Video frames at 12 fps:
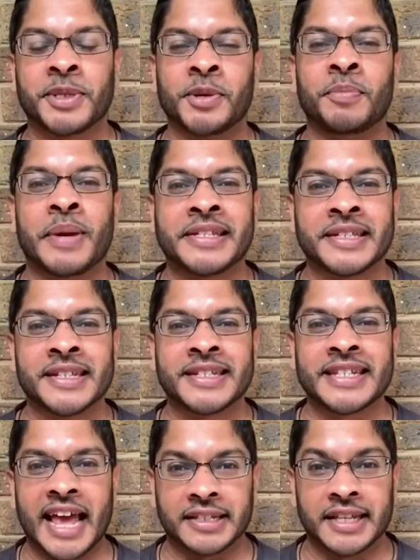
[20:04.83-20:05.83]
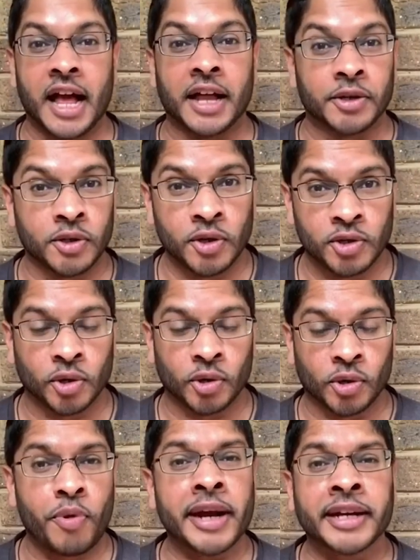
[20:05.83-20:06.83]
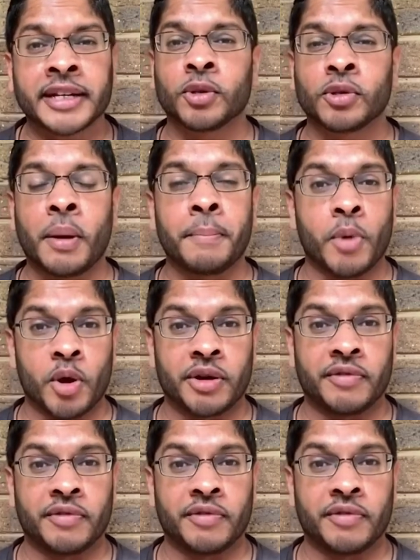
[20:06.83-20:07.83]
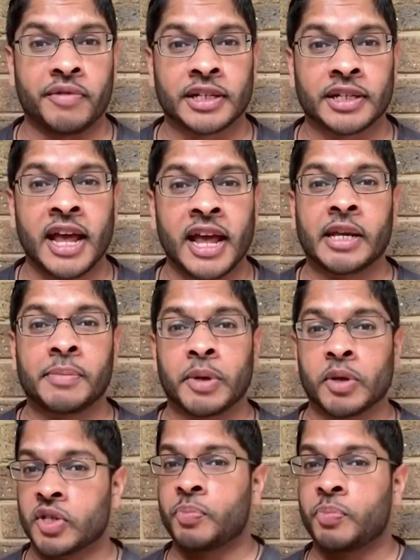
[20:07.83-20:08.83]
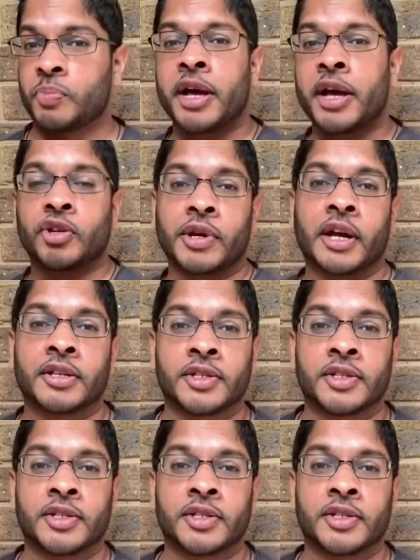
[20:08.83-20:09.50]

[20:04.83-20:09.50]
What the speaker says: during uncertain times. So all of you can see these videos that I shoot,